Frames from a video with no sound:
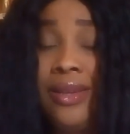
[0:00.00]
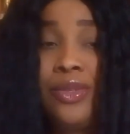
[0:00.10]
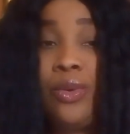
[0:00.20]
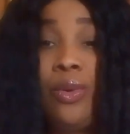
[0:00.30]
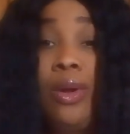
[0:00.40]

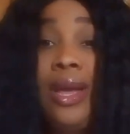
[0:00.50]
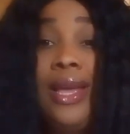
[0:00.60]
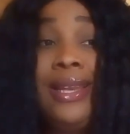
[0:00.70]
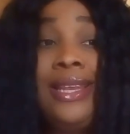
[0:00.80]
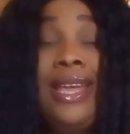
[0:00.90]
So
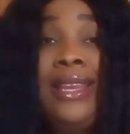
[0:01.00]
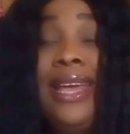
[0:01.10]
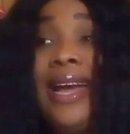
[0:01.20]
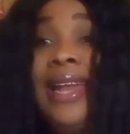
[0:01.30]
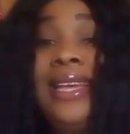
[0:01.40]

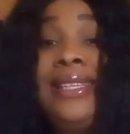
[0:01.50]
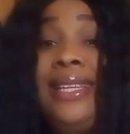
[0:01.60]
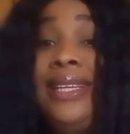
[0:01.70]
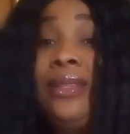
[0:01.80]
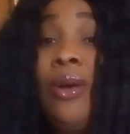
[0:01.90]
they can
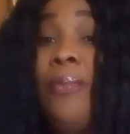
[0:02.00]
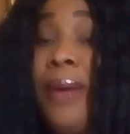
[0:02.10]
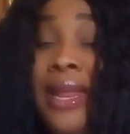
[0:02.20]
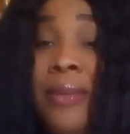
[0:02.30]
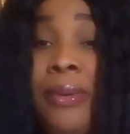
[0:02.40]
easily
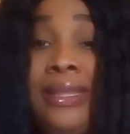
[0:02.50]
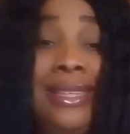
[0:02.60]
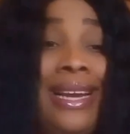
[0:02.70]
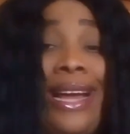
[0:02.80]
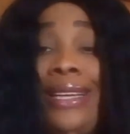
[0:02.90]
dump anybody,
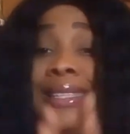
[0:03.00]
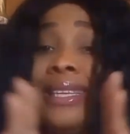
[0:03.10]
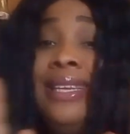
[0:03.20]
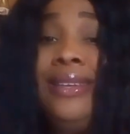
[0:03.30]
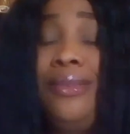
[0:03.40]
they can
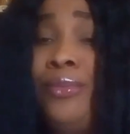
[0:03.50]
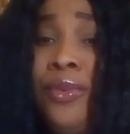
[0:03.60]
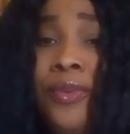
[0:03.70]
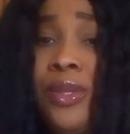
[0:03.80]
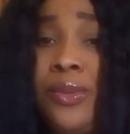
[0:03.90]
easily
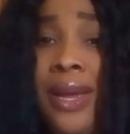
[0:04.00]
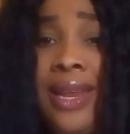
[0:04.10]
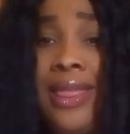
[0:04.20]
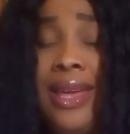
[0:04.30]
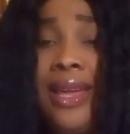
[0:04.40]
move on to
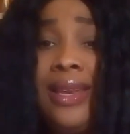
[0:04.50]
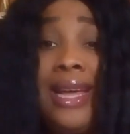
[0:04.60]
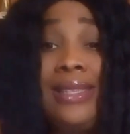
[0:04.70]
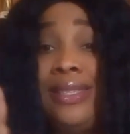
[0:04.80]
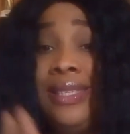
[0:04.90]
anything.
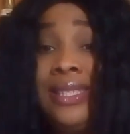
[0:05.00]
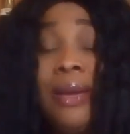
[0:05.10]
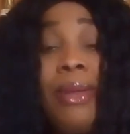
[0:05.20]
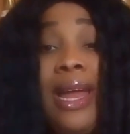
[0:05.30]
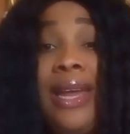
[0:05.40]
That is the
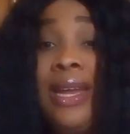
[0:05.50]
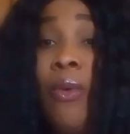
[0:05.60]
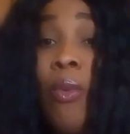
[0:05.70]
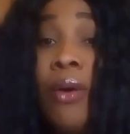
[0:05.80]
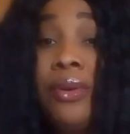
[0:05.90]
Gemini, the
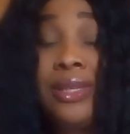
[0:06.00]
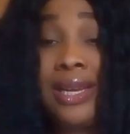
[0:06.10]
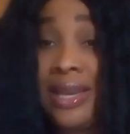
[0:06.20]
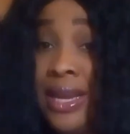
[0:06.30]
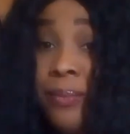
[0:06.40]
Aquarius,
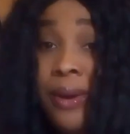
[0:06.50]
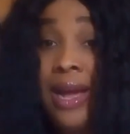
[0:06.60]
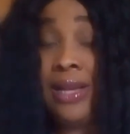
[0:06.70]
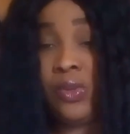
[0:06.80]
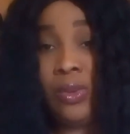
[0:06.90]
and
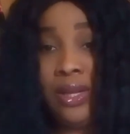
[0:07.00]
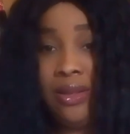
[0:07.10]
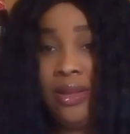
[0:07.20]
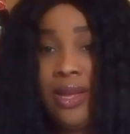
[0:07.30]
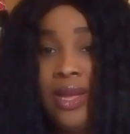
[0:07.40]
Libra as
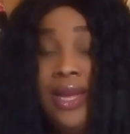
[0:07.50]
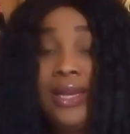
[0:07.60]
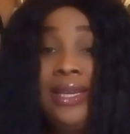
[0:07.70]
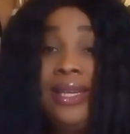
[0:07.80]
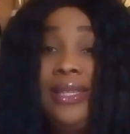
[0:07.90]
well.
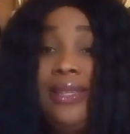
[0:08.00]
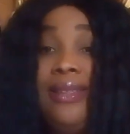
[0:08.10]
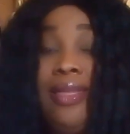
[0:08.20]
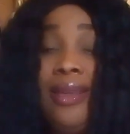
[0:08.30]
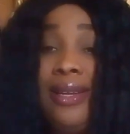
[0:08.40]
These
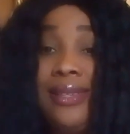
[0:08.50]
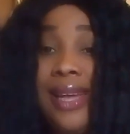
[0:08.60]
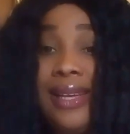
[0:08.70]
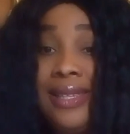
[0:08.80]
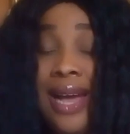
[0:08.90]
three
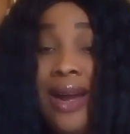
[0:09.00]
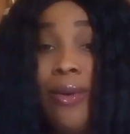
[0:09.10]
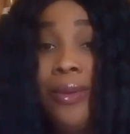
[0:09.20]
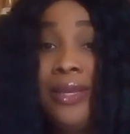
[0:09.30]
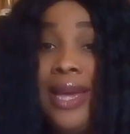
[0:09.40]
signs are
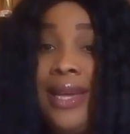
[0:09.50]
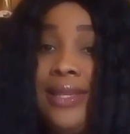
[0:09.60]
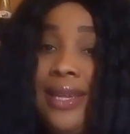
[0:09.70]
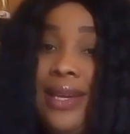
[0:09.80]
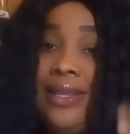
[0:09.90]
called the air
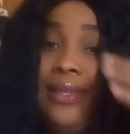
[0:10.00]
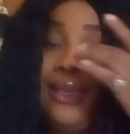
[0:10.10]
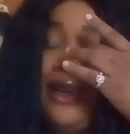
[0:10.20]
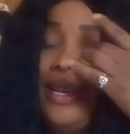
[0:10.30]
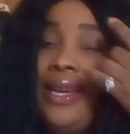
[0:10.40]
signs.